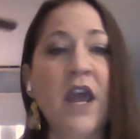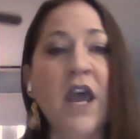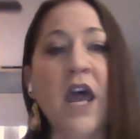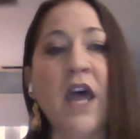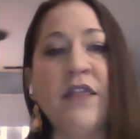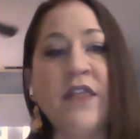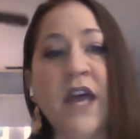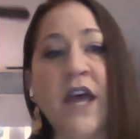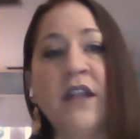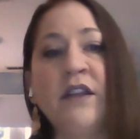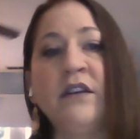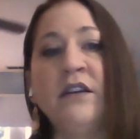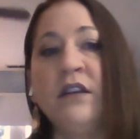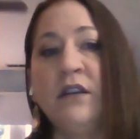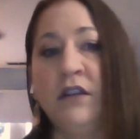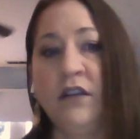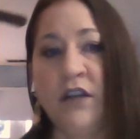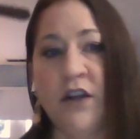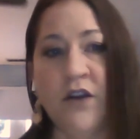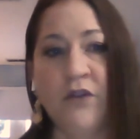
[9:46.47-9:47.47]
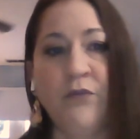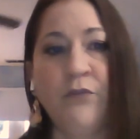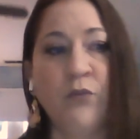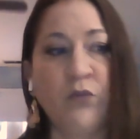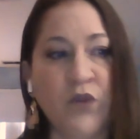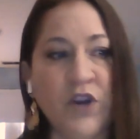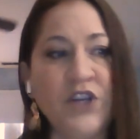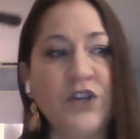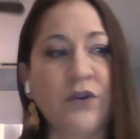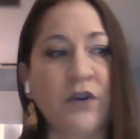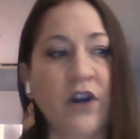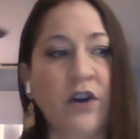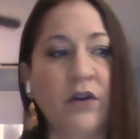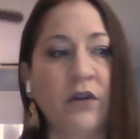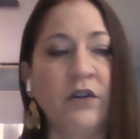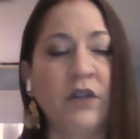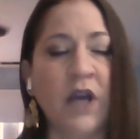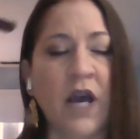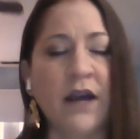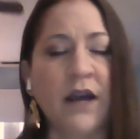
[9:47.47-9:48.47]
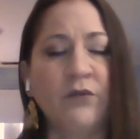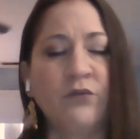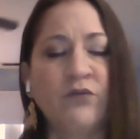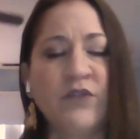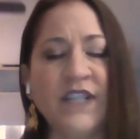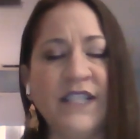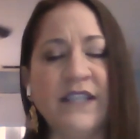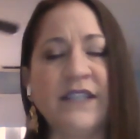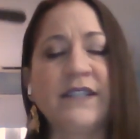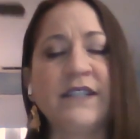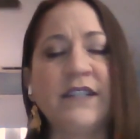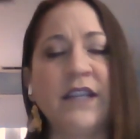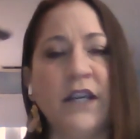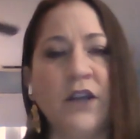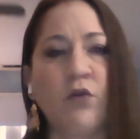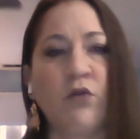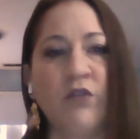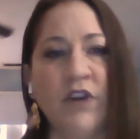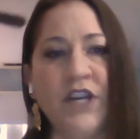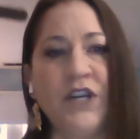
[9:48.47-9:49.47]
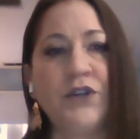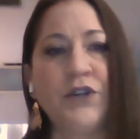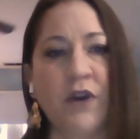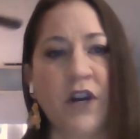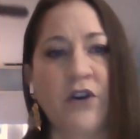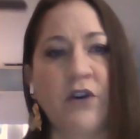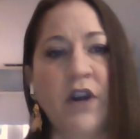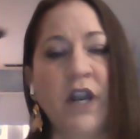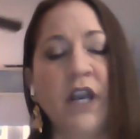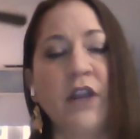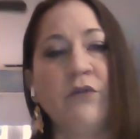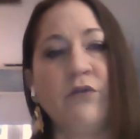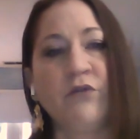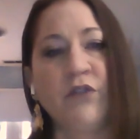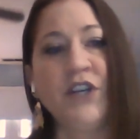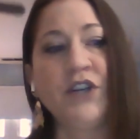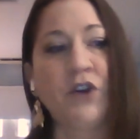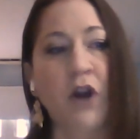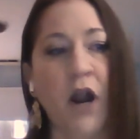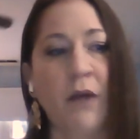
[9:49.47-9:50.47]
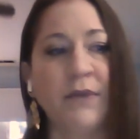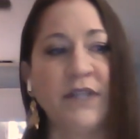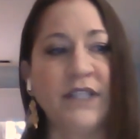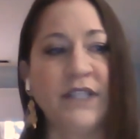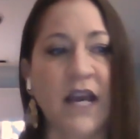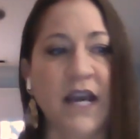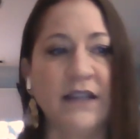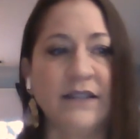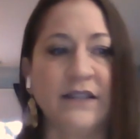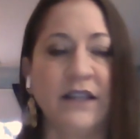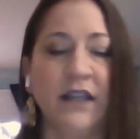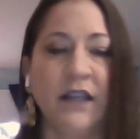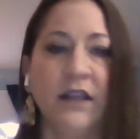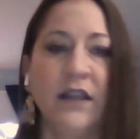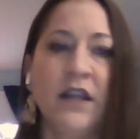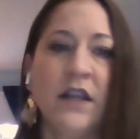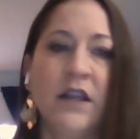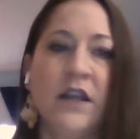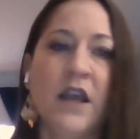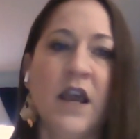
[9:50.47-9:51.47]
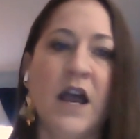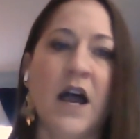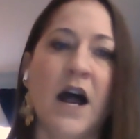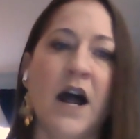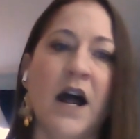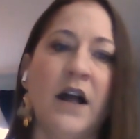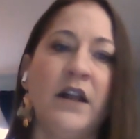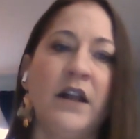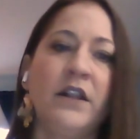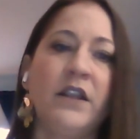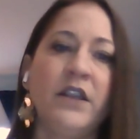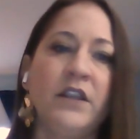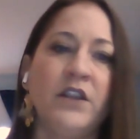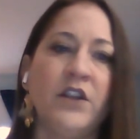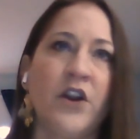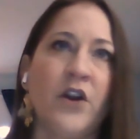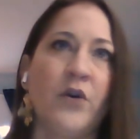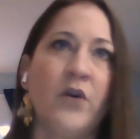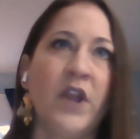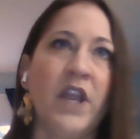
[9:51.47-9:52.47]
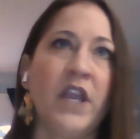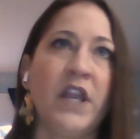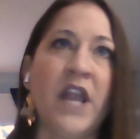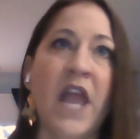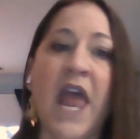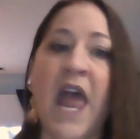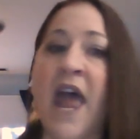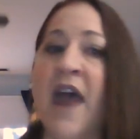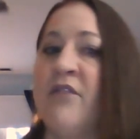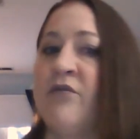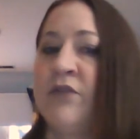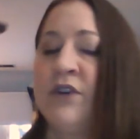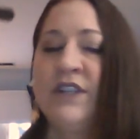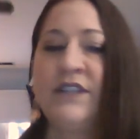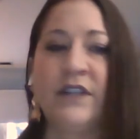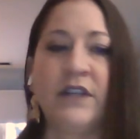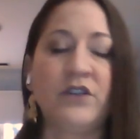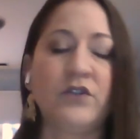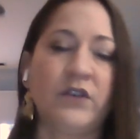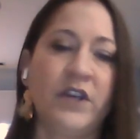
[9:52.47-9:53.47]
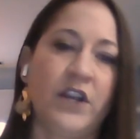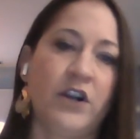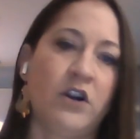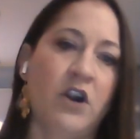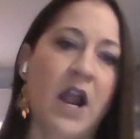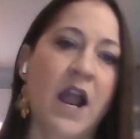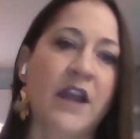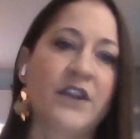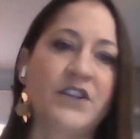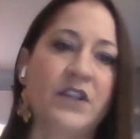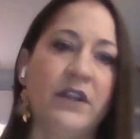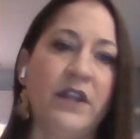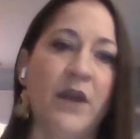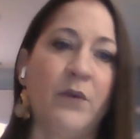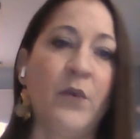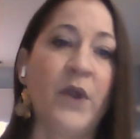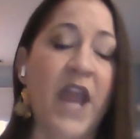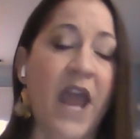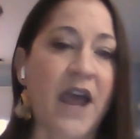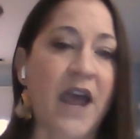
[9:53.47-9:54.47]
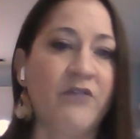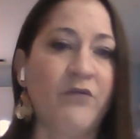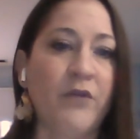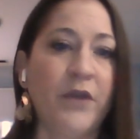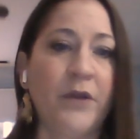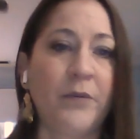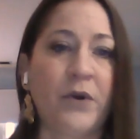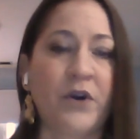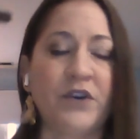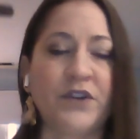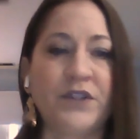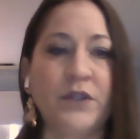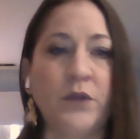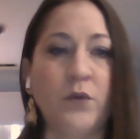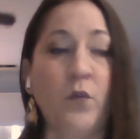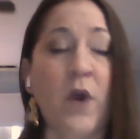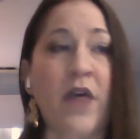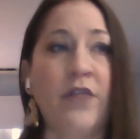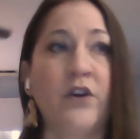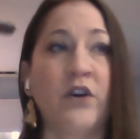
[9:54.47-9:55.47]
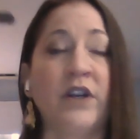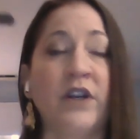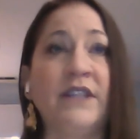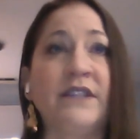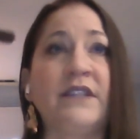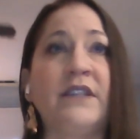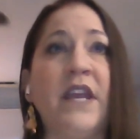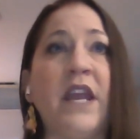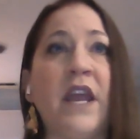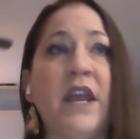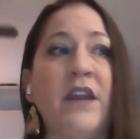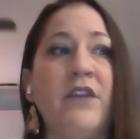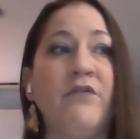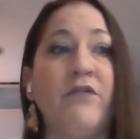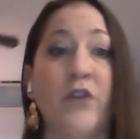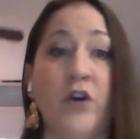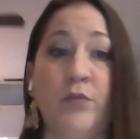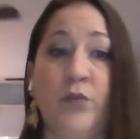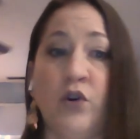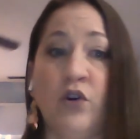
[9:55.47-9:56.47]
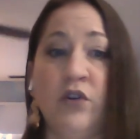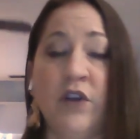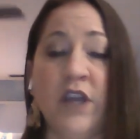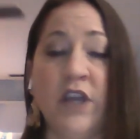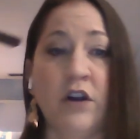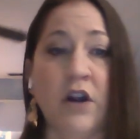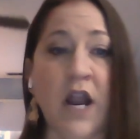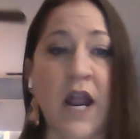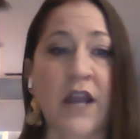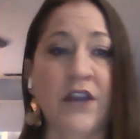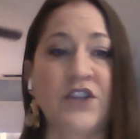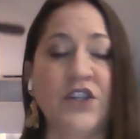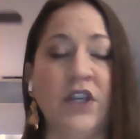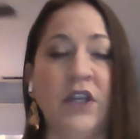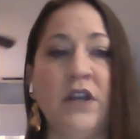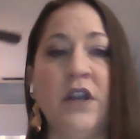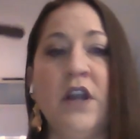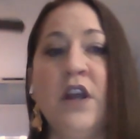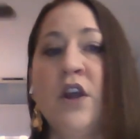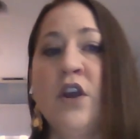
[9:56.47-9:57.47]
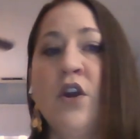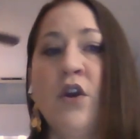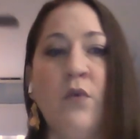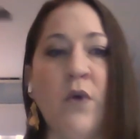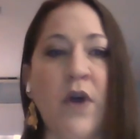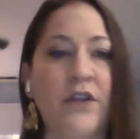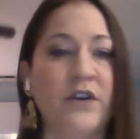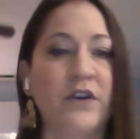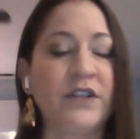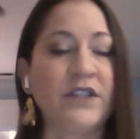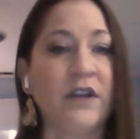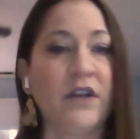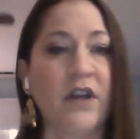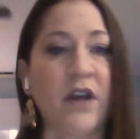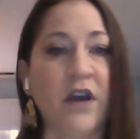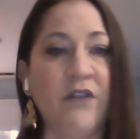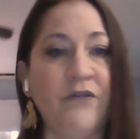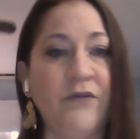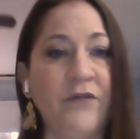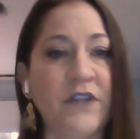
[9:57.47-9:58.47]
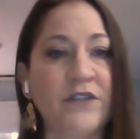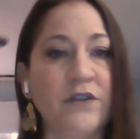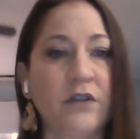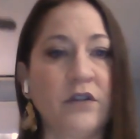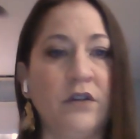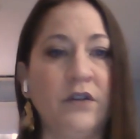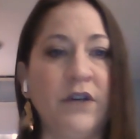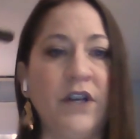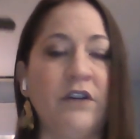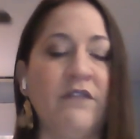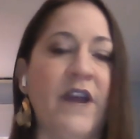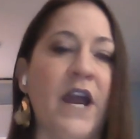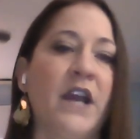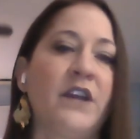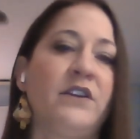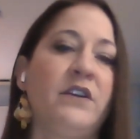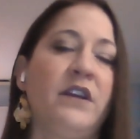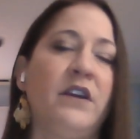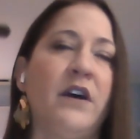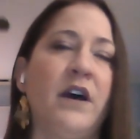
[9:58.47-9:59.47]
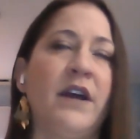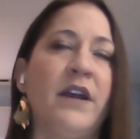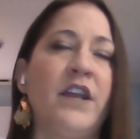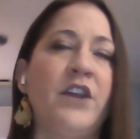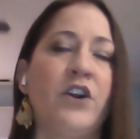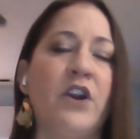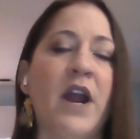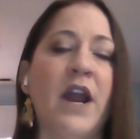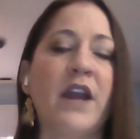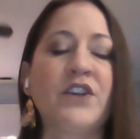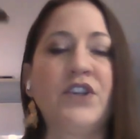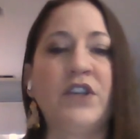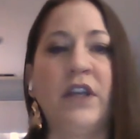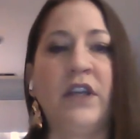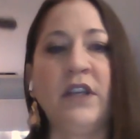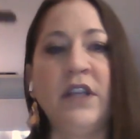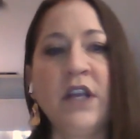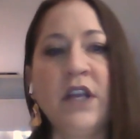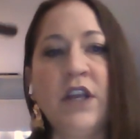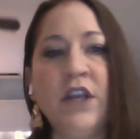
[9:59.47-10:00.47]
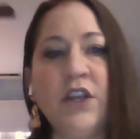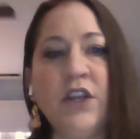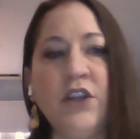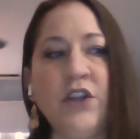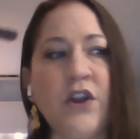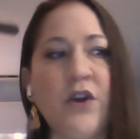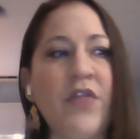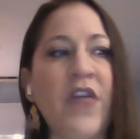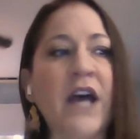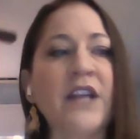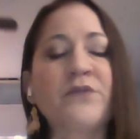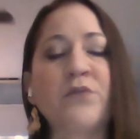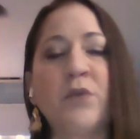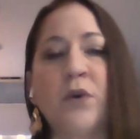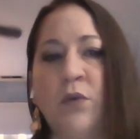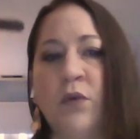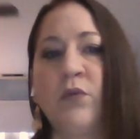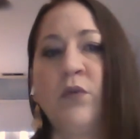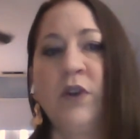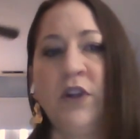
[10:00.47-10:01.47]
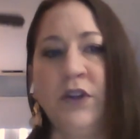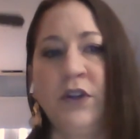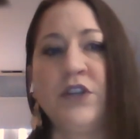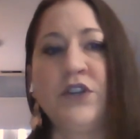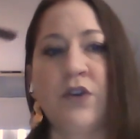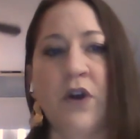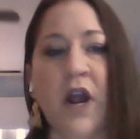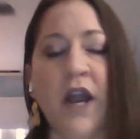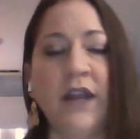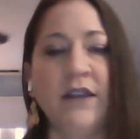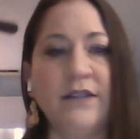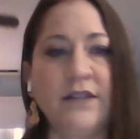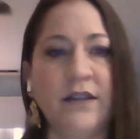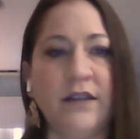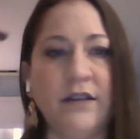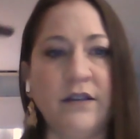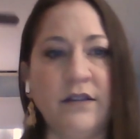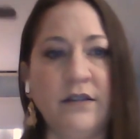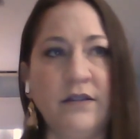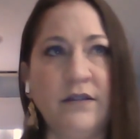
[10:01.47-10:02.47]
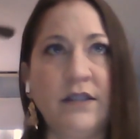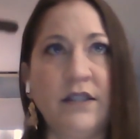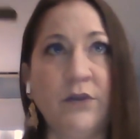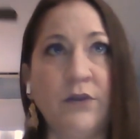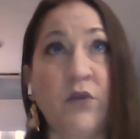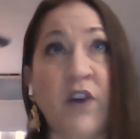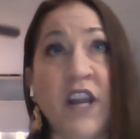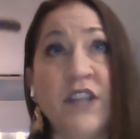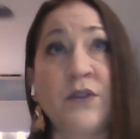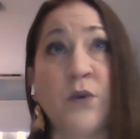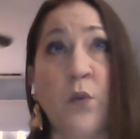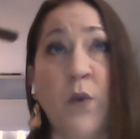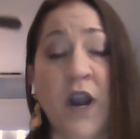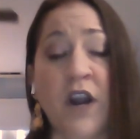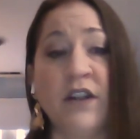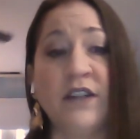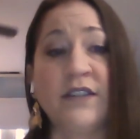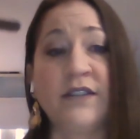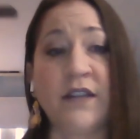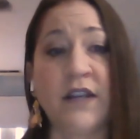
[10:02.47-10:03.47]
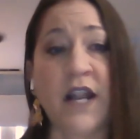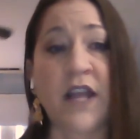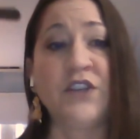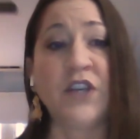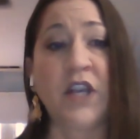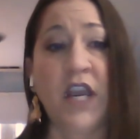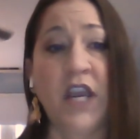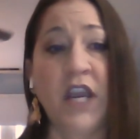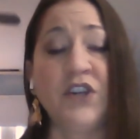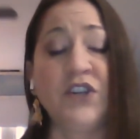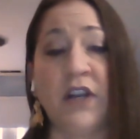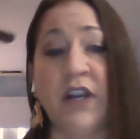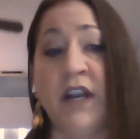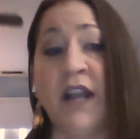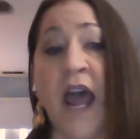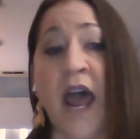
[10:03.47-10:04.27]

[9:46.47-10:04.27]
And then, resisting re-triggering and re-traumatizing, in every single interaction that we have with a person, whether it's a verbal interaction, whether it's a physical interaction. That's what we're really trying to raise awareness and education and